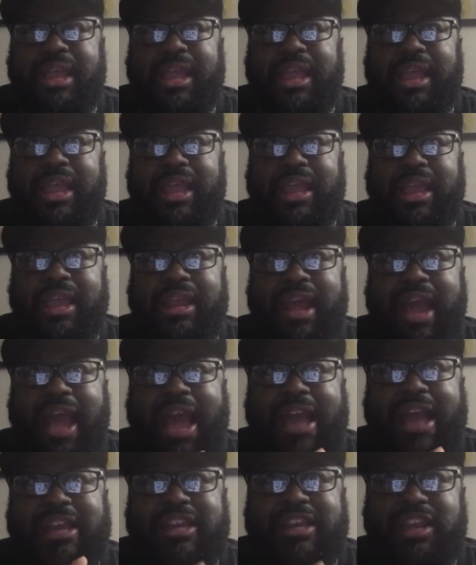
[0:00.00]
and
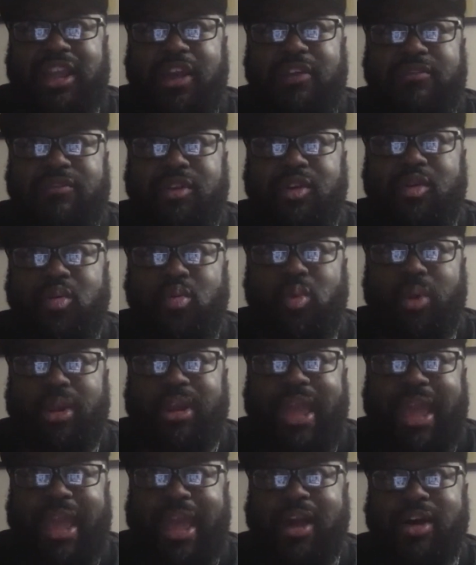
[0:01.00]
I never
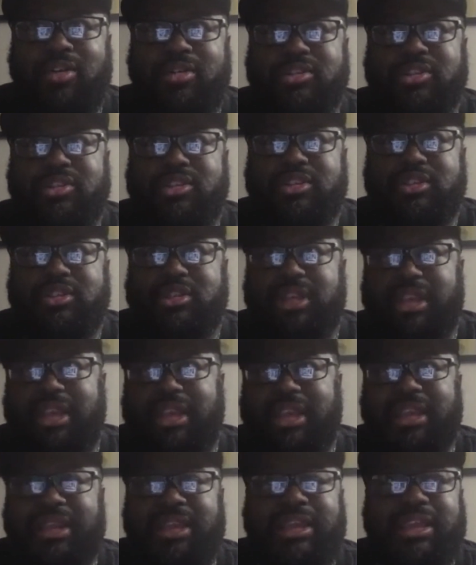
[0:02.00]
went out to
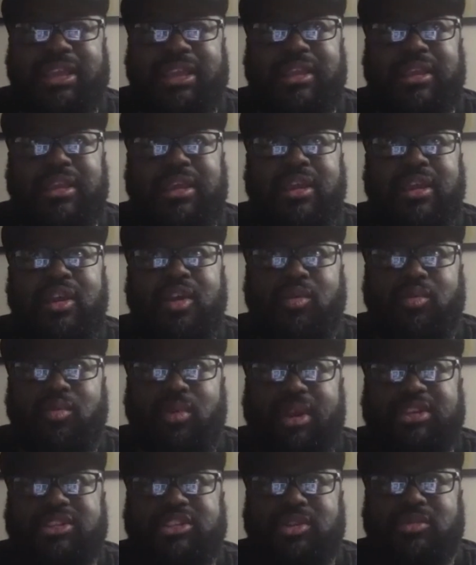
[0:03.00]
any
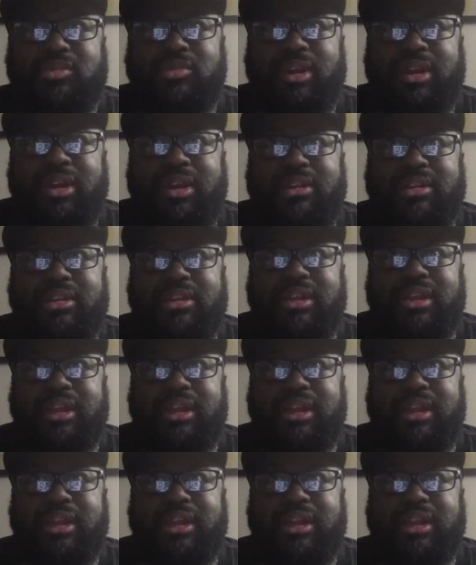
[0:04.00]
restaurant